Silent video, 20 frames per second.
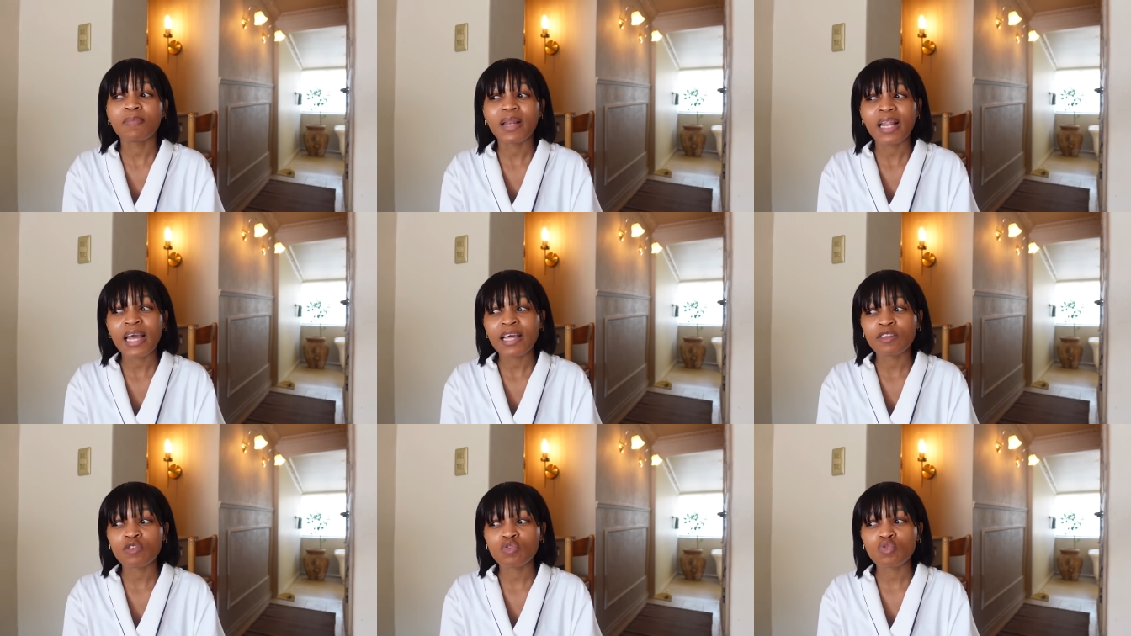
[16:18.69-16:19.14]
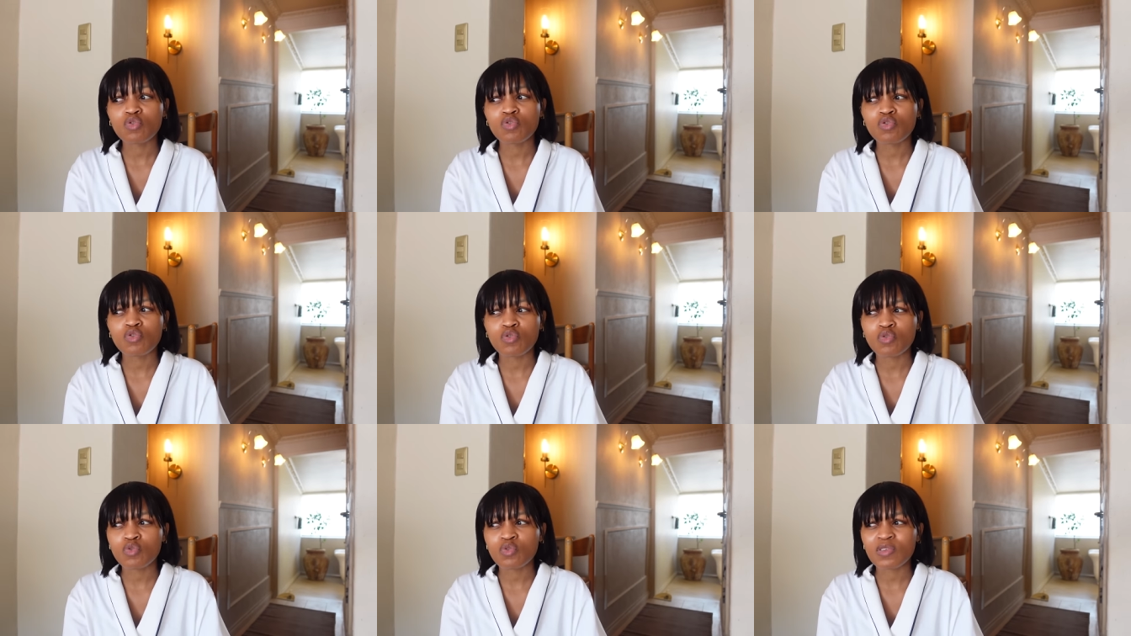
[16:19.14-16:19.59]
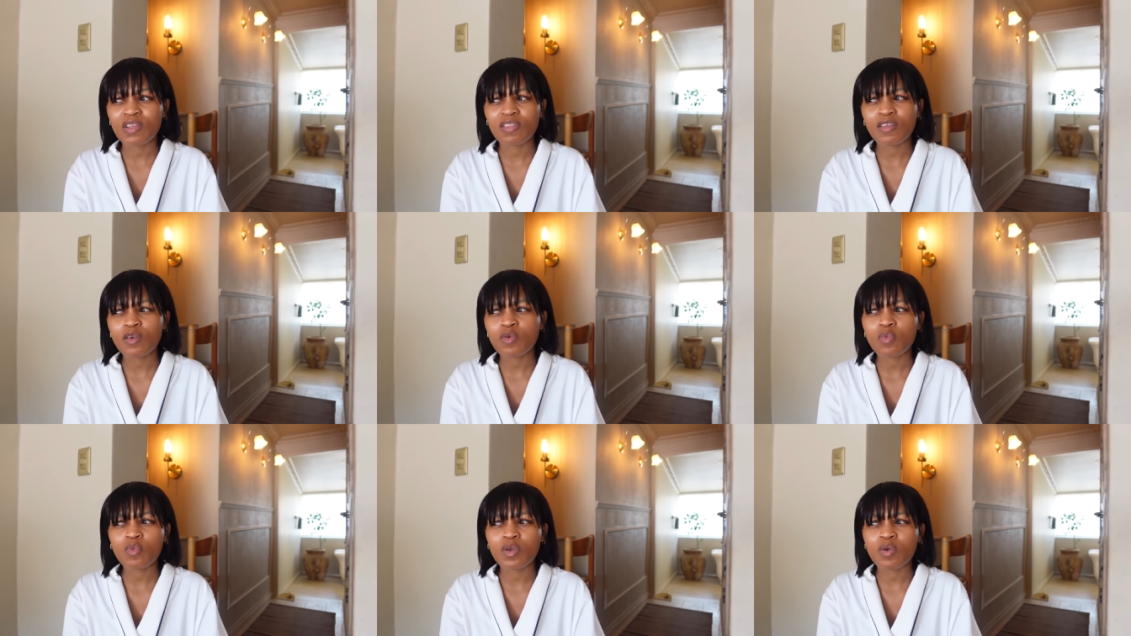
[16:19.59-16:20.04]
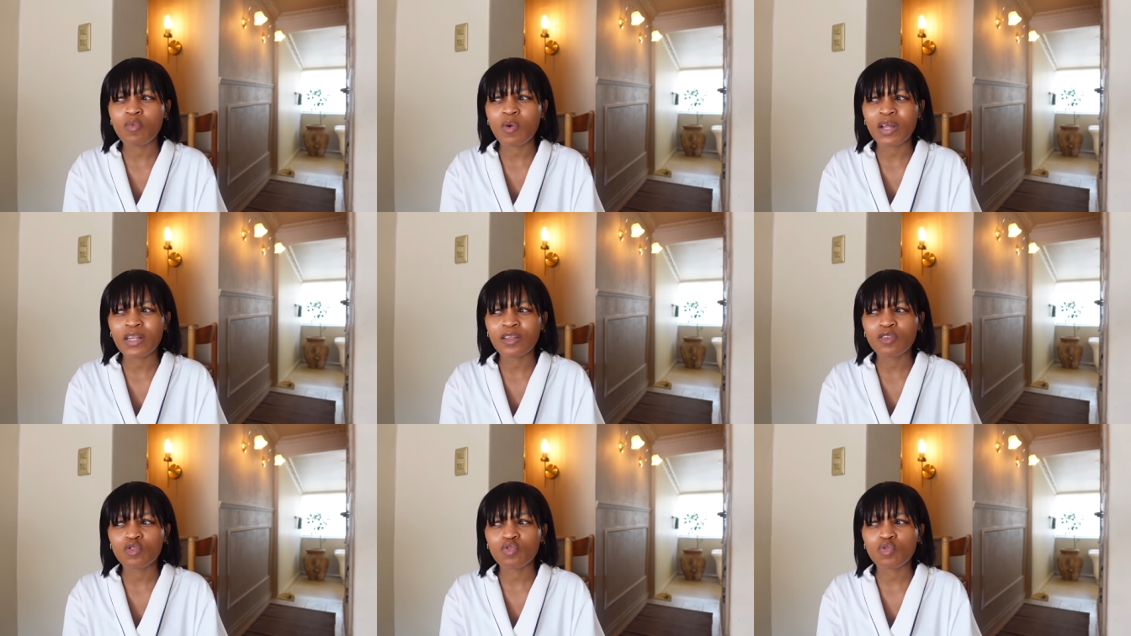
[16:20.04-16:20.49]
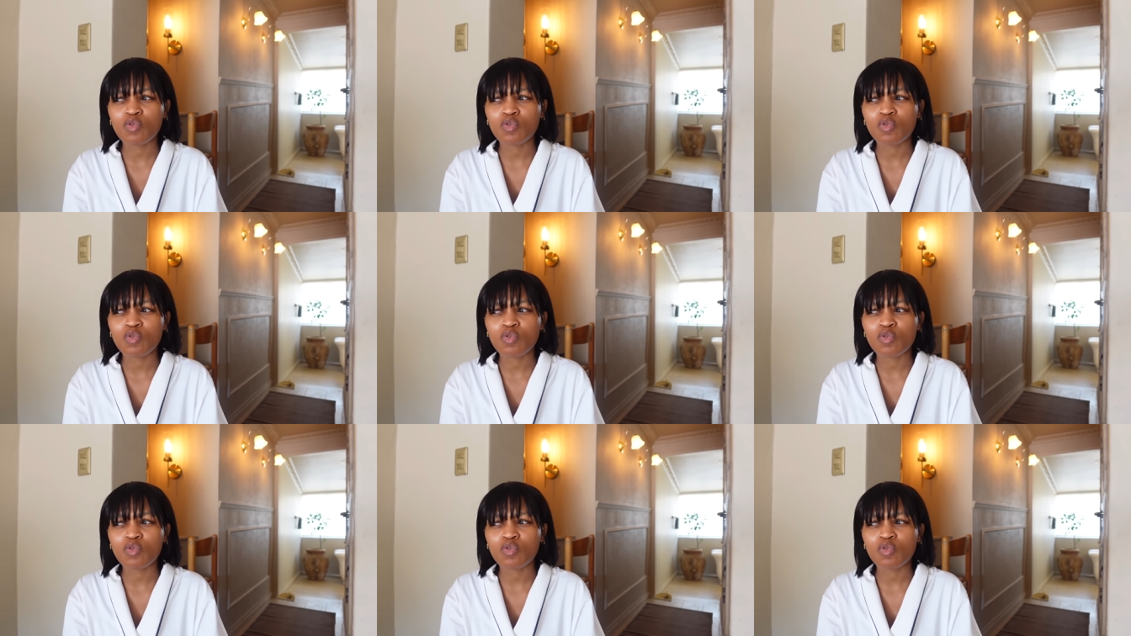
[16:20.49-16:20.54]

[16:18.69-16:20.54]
planned to use i think we wanted